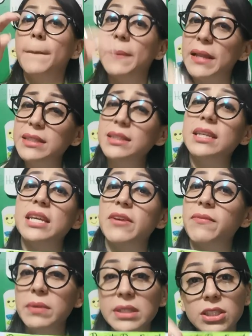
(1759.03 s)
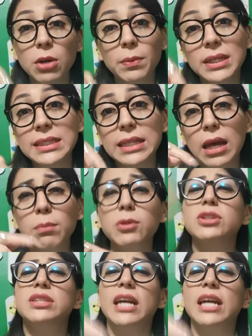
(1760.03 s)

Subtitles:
please give me some examples.